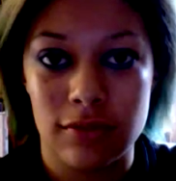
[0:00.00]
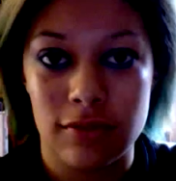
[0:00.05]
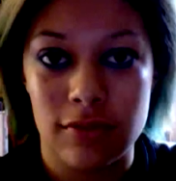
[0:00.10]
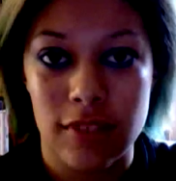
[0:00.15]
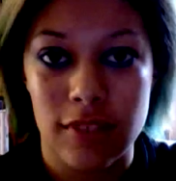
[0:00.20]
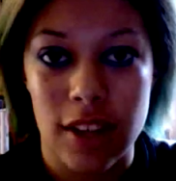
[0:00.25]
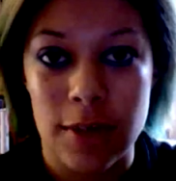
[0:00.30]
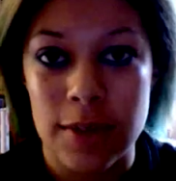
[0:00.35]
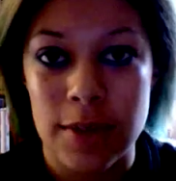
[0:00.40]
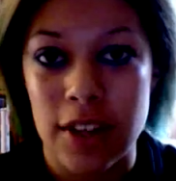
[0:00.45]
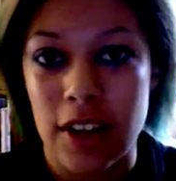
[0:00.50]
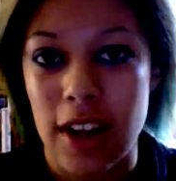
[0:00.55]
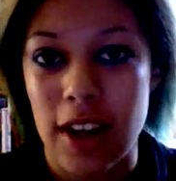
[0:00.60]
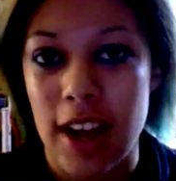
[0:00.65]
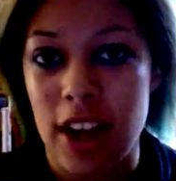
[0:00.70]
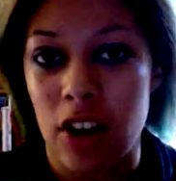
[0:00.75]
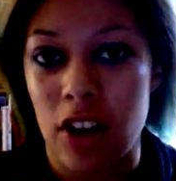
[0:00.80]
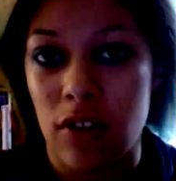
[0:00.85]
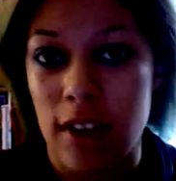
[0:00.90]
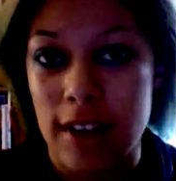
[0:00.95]
Comes out
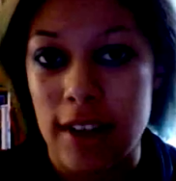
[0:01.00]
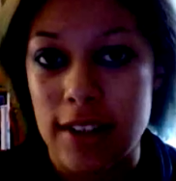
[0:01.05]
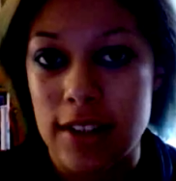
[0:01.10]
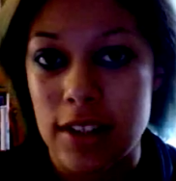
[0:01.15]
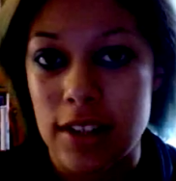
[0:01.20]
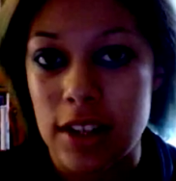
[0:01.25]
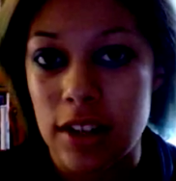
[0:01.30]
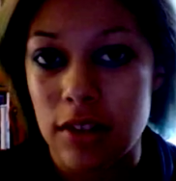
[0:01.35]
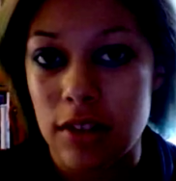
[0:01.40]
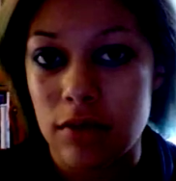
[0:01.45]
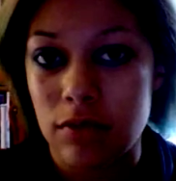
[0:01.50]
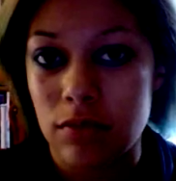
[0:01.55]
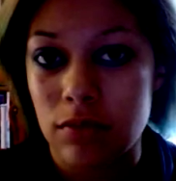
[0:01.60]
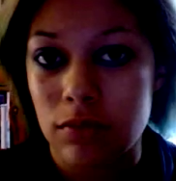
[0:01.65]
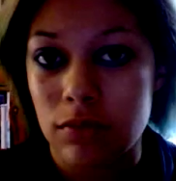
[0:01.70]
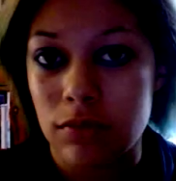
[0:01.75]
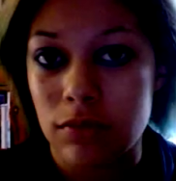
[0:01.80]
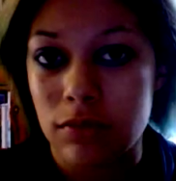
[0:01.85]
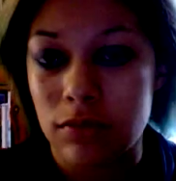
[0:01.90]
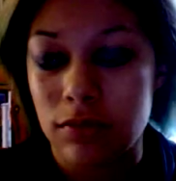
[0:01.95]
anorexic
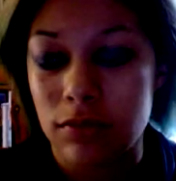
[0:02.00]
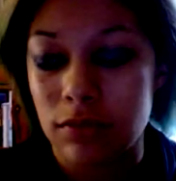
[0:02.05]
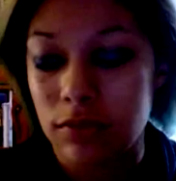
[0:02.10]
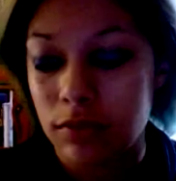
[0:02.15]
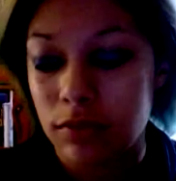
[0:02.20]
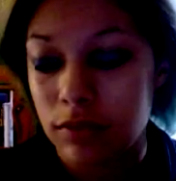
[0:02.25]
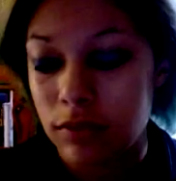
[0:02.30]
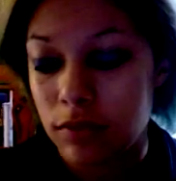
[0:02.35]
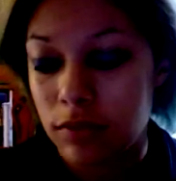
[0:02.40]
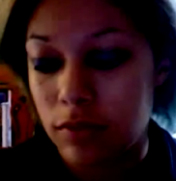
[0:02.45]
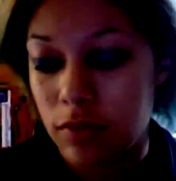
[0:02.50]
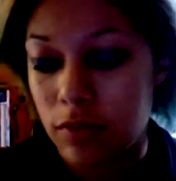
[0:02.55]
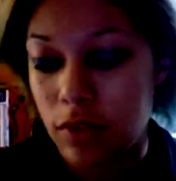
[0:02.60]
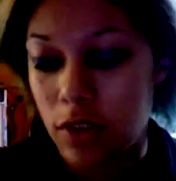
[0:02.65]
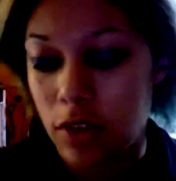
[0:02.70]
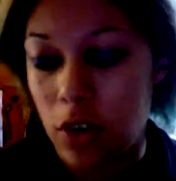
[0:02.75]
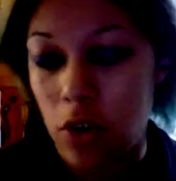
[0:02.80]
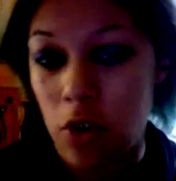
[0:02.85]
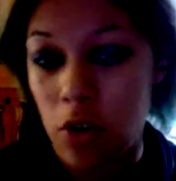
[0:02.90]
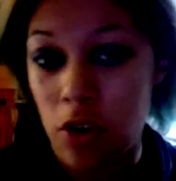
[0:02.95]

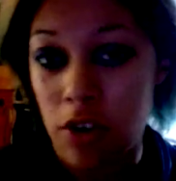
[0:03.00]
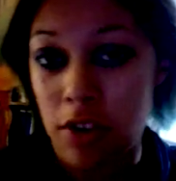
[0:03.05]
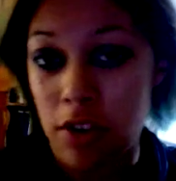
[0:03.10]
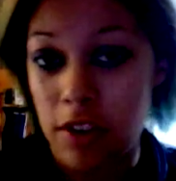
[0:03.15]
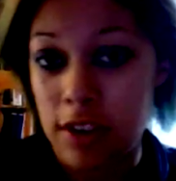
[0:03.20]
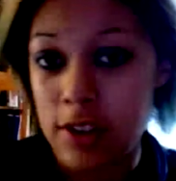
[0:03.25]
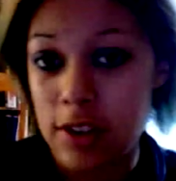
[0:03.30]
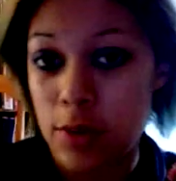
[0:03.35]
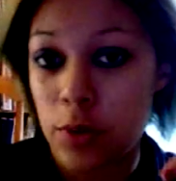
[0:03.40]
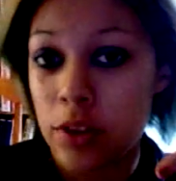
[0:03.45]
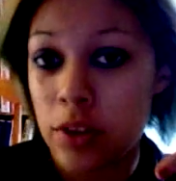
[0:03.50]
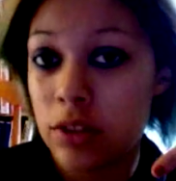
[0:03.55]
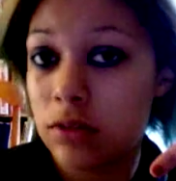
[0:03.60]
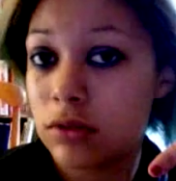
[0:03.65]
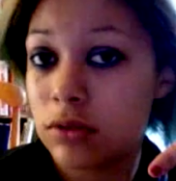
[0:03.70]
or this one.